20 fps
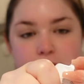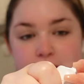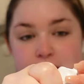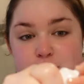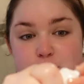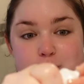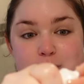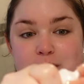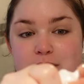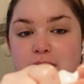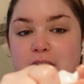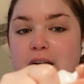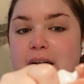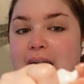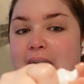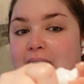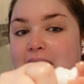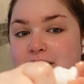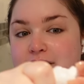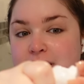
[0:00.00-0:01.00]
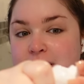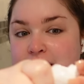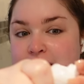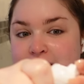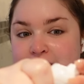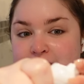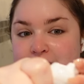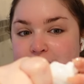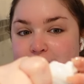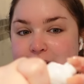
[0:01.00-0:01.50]
And to be fair, I haven't
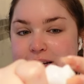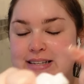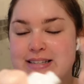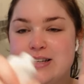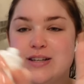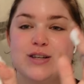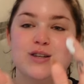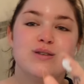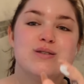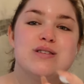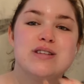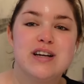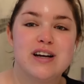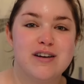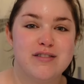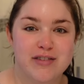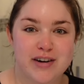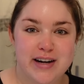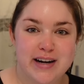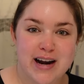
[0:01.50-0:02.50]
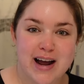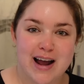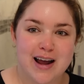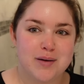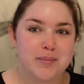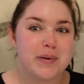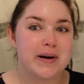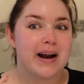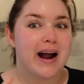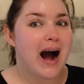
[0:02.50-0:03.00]
let it go. I still use it every
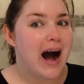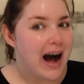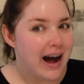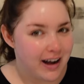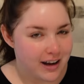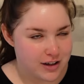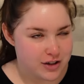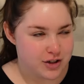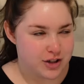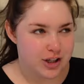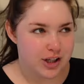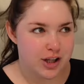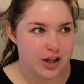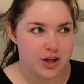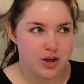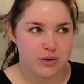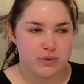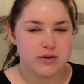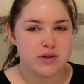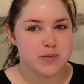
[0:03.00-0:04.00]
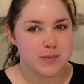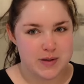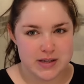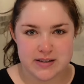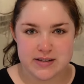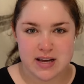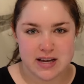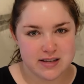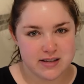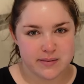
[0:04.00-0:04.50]
night, but I actually use a
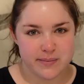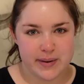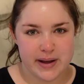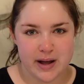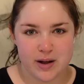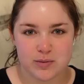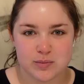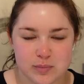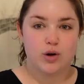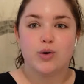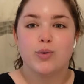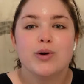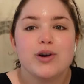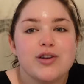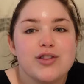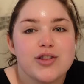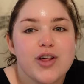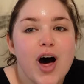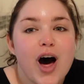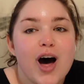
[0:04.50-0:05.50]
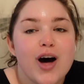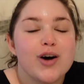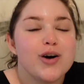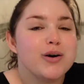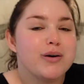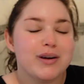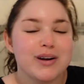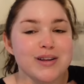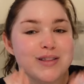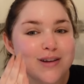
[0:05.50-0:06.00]
pea-sized amount. Who would have thought
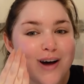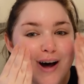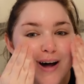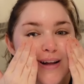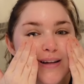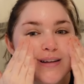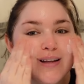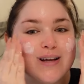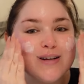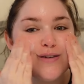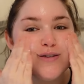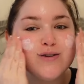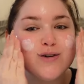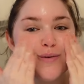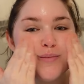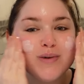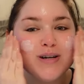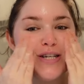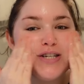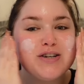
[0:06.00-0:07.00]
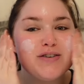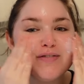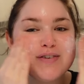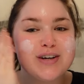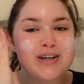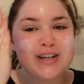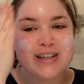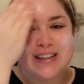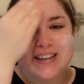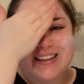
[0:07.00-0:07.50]
that too much of
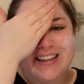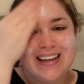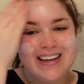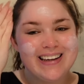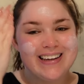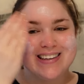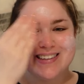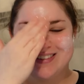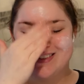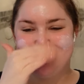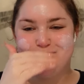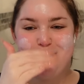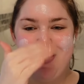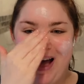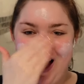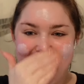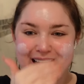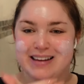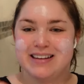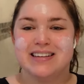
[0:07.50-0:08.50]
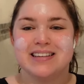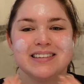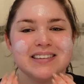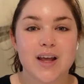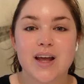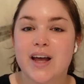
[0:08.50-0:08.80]
a good thing is bad?